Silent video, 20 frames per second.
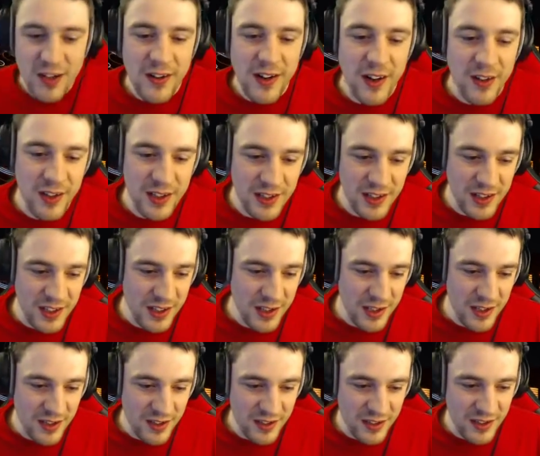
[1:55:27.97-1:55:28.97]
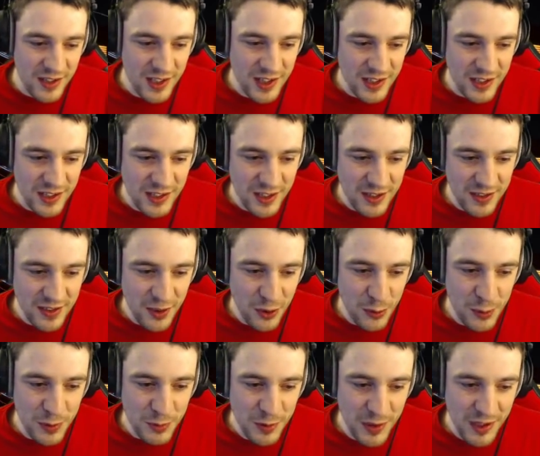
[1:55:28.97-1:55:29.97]
out in the
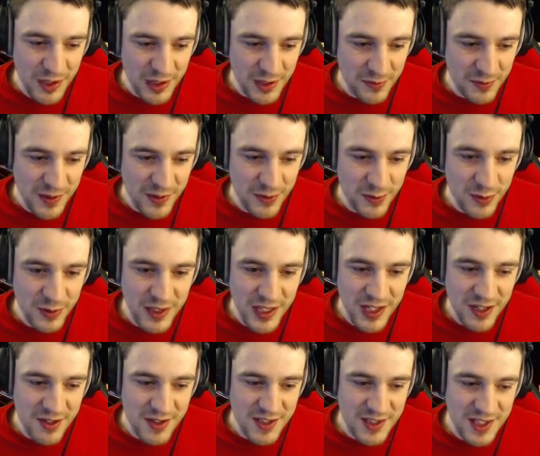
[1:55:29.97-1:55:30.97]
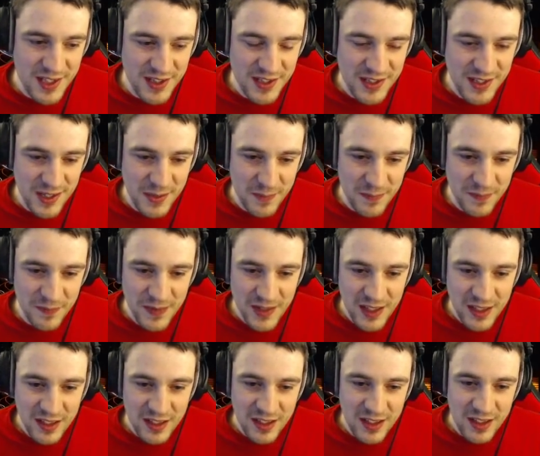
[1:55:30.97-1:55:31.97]
open market for everyone. There is this,
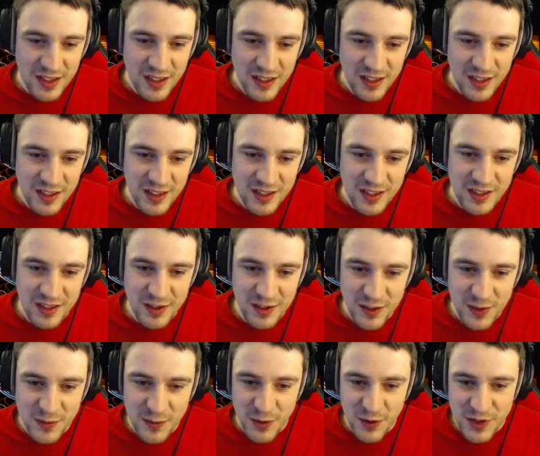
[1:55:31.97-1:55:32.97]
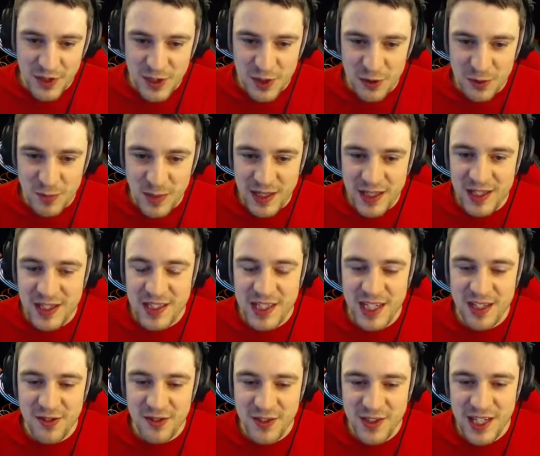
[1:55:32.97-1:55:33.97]
you know, you've got the two big
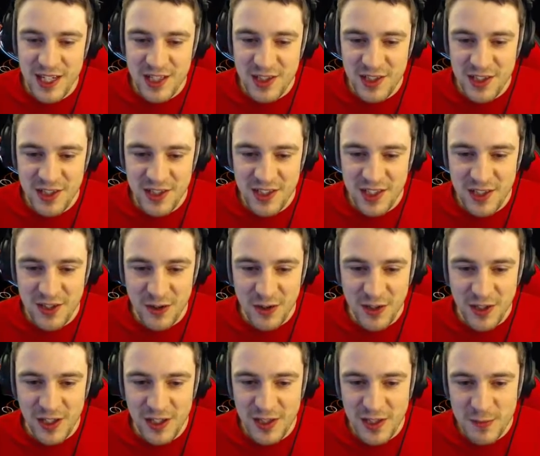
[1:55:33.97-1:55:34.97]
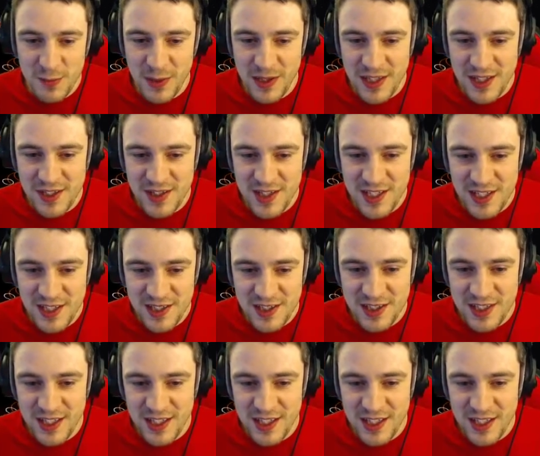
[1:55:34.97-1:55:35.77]
contenders, HTC and Oculus, but there's this.